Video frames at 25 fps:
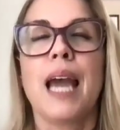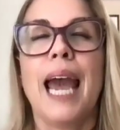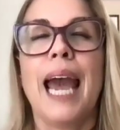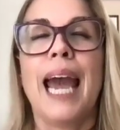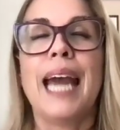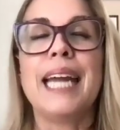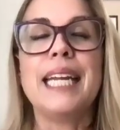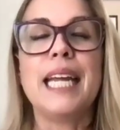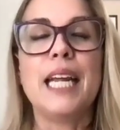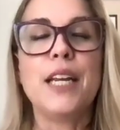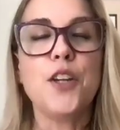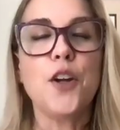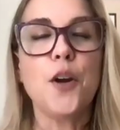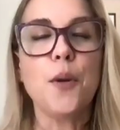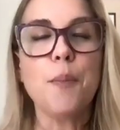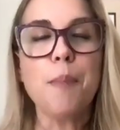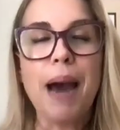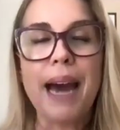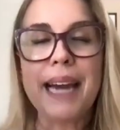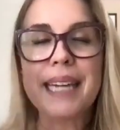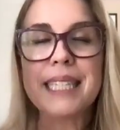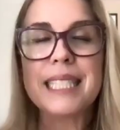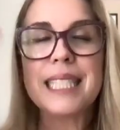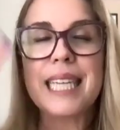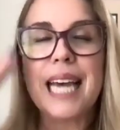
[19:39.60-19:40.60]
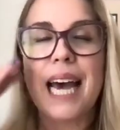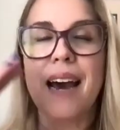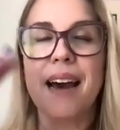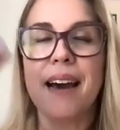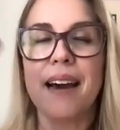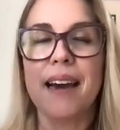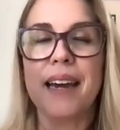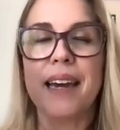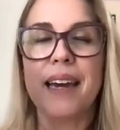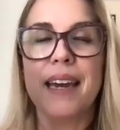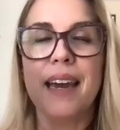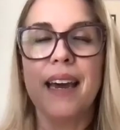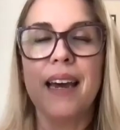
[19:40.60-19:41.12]
And in your mind's
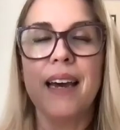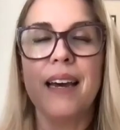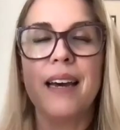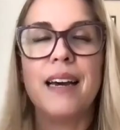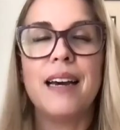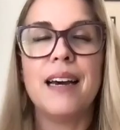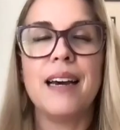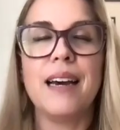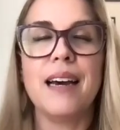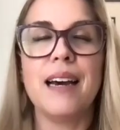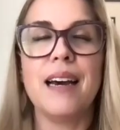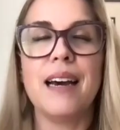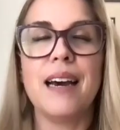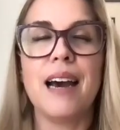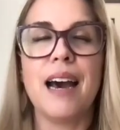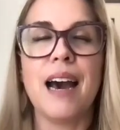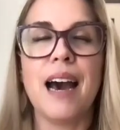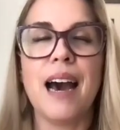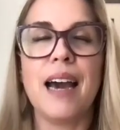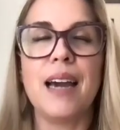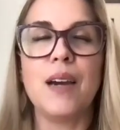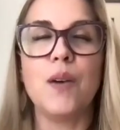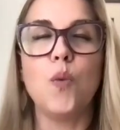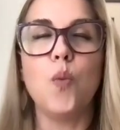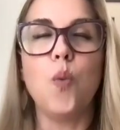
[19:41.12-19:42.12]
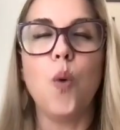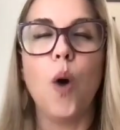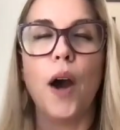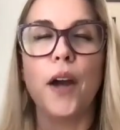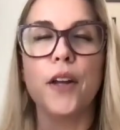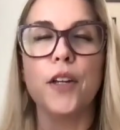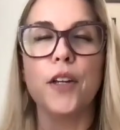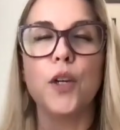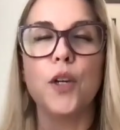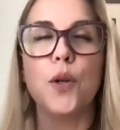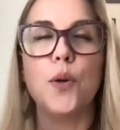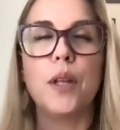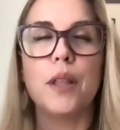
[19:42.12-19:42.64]
eye, I
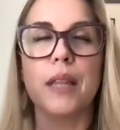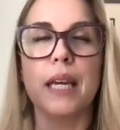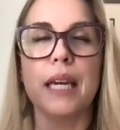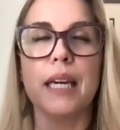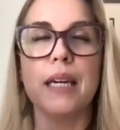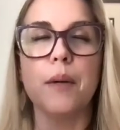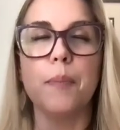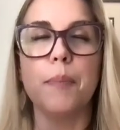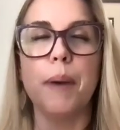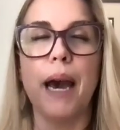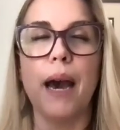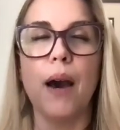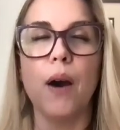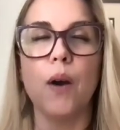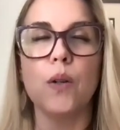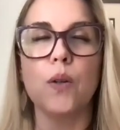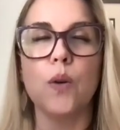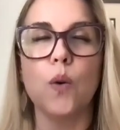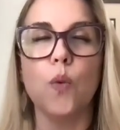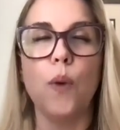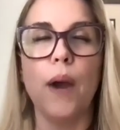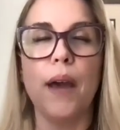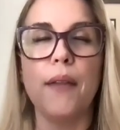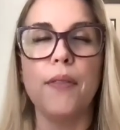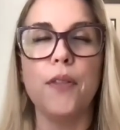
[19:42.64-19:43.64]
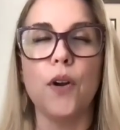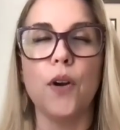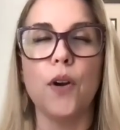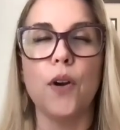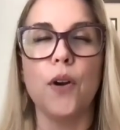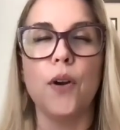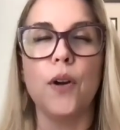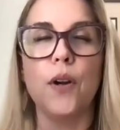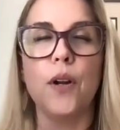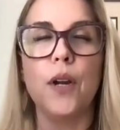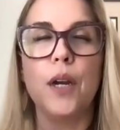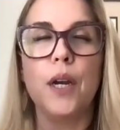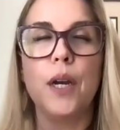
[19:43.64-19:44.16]
want you to think about
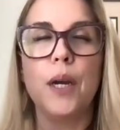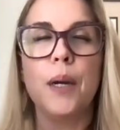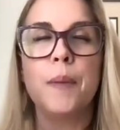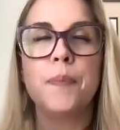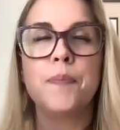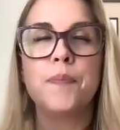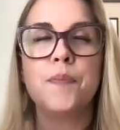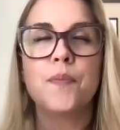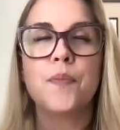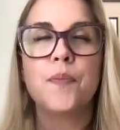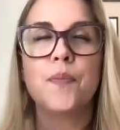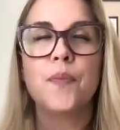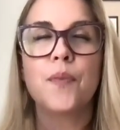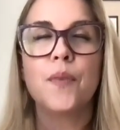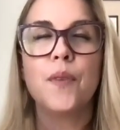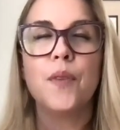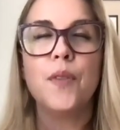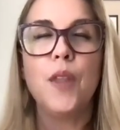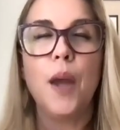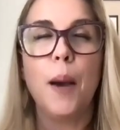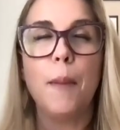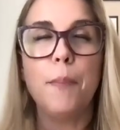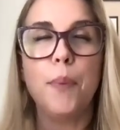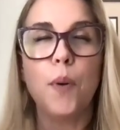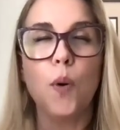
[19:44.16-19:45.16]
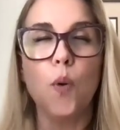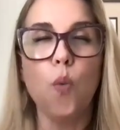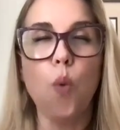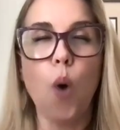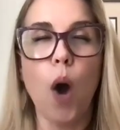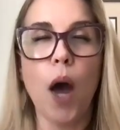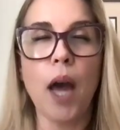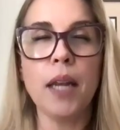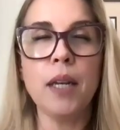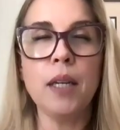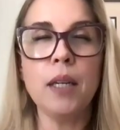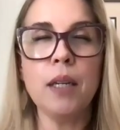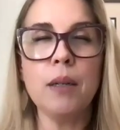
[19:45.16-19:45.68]
whether number
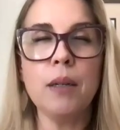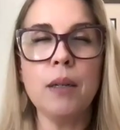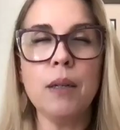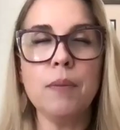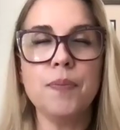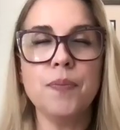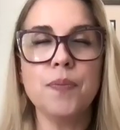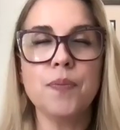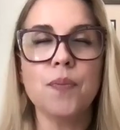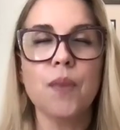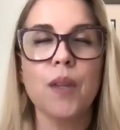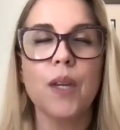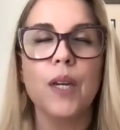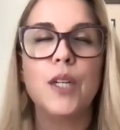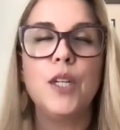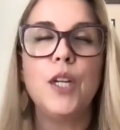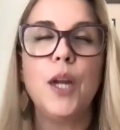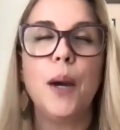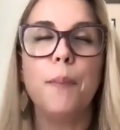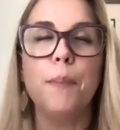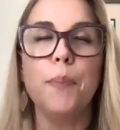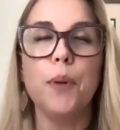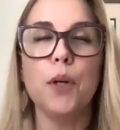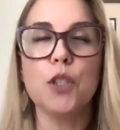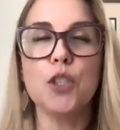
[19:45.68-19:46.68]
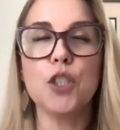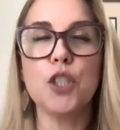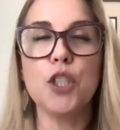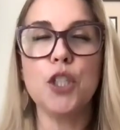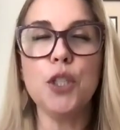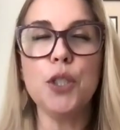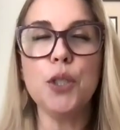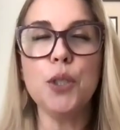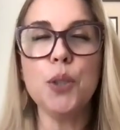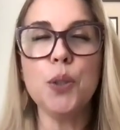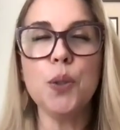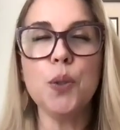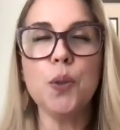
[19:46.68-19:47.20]
1, number
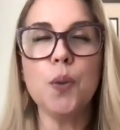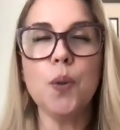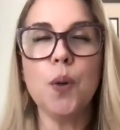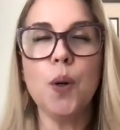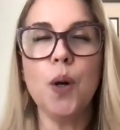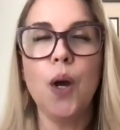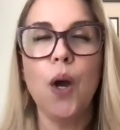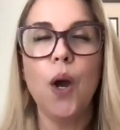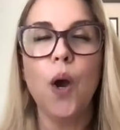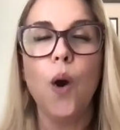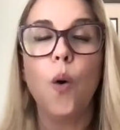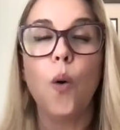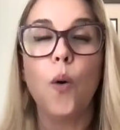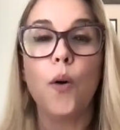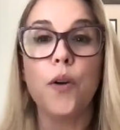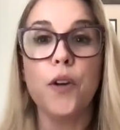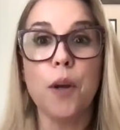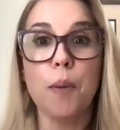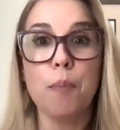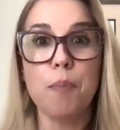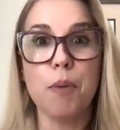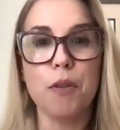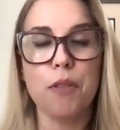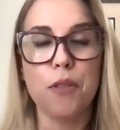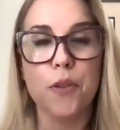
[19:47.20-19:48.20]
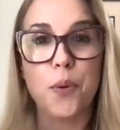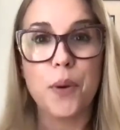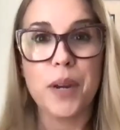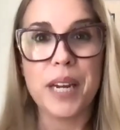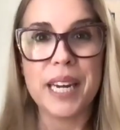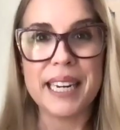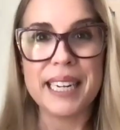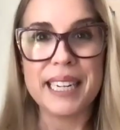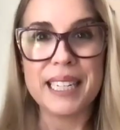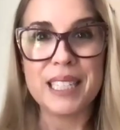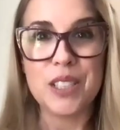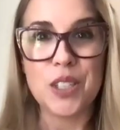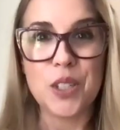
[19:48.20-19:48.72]
2, or number
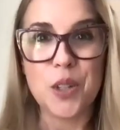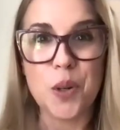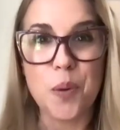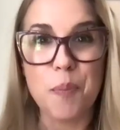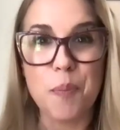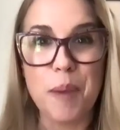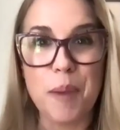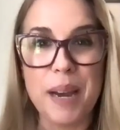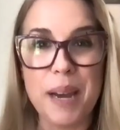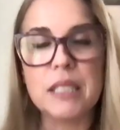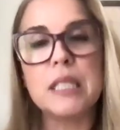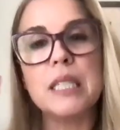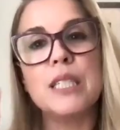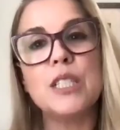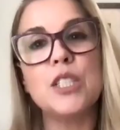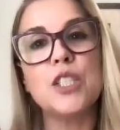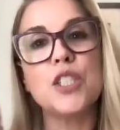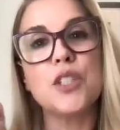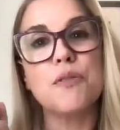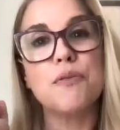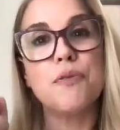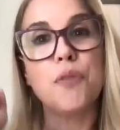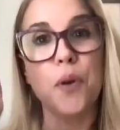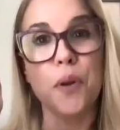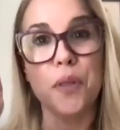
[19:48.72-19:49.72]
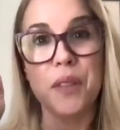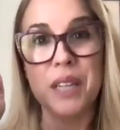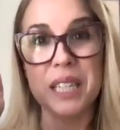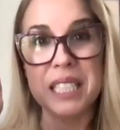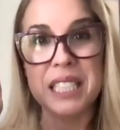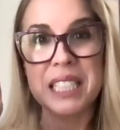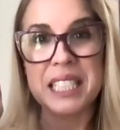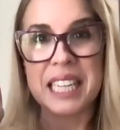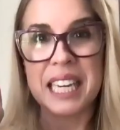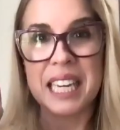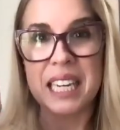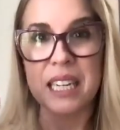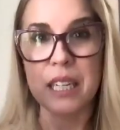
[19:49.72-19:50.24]
3 is your message for
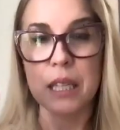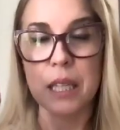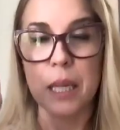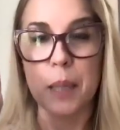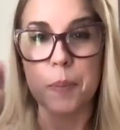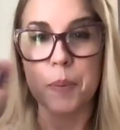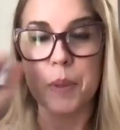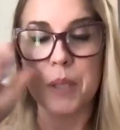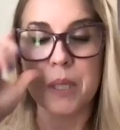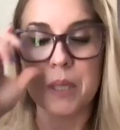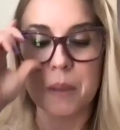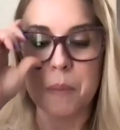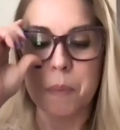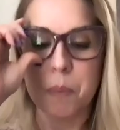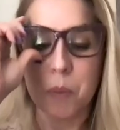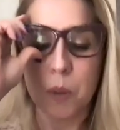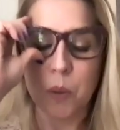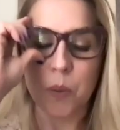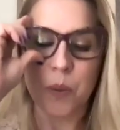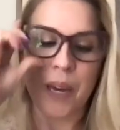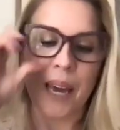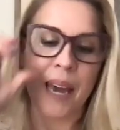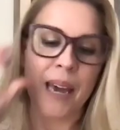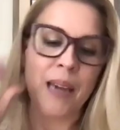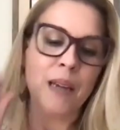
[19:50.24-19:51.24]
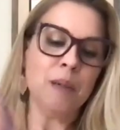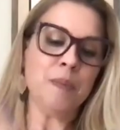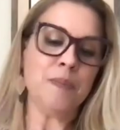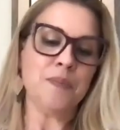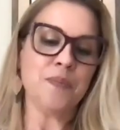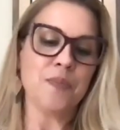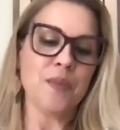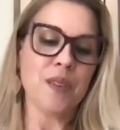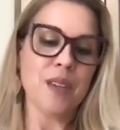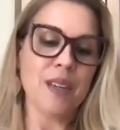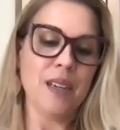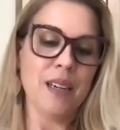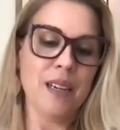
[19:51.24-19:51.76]
this eclipse, okay?
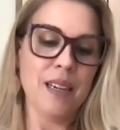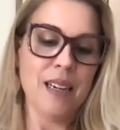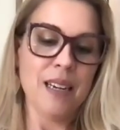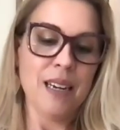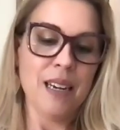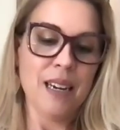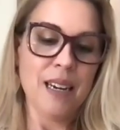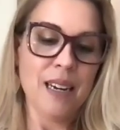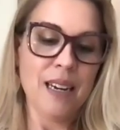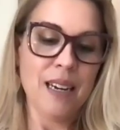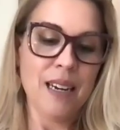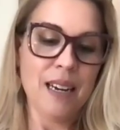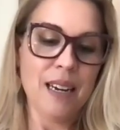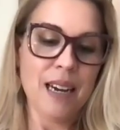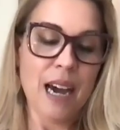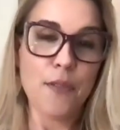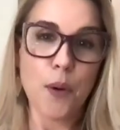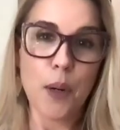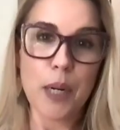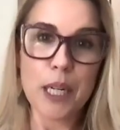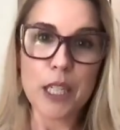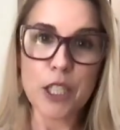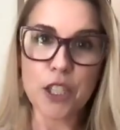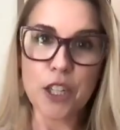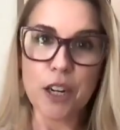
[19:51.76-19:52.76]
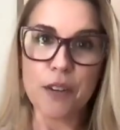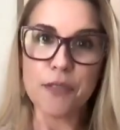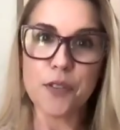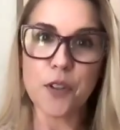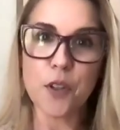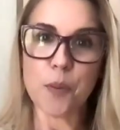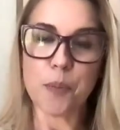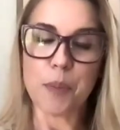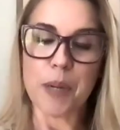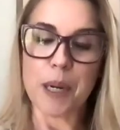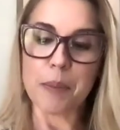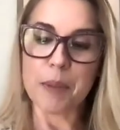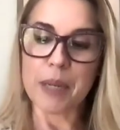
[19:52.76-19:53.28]
I've already
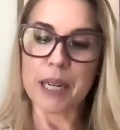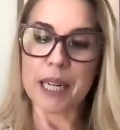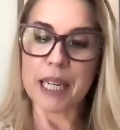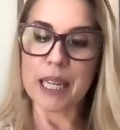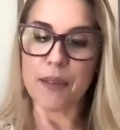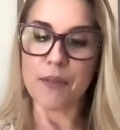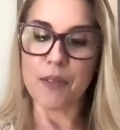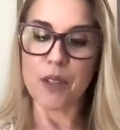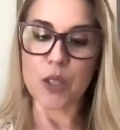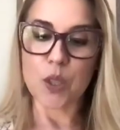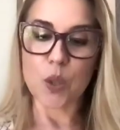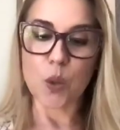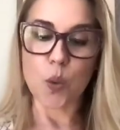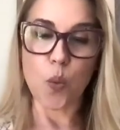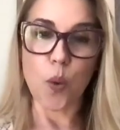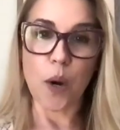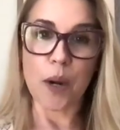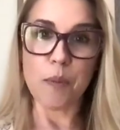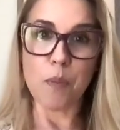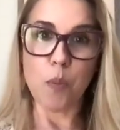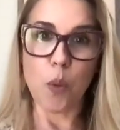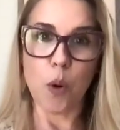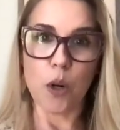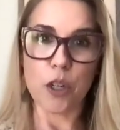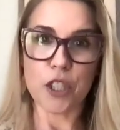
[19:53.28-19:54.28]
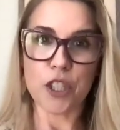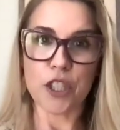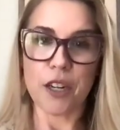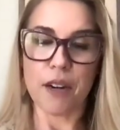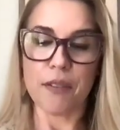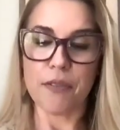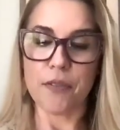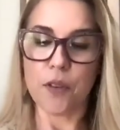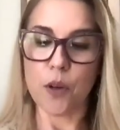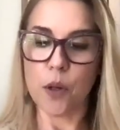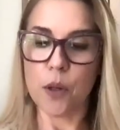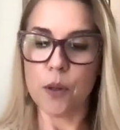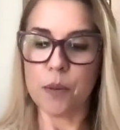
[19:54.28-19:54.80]
shuffled, but I'm going to give this one more
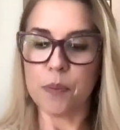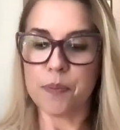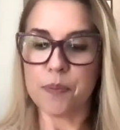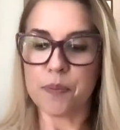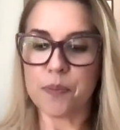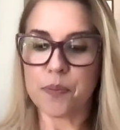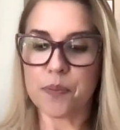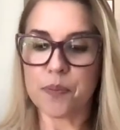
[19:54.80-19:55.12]
shuffle.